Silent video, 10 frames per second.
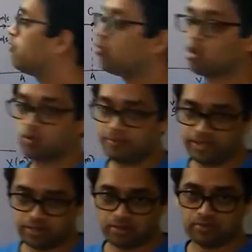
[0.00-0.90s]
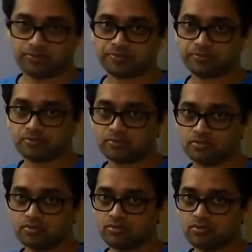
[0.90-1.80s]
4 meter.
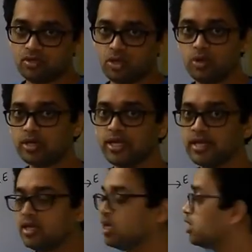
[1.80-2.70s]
Okay.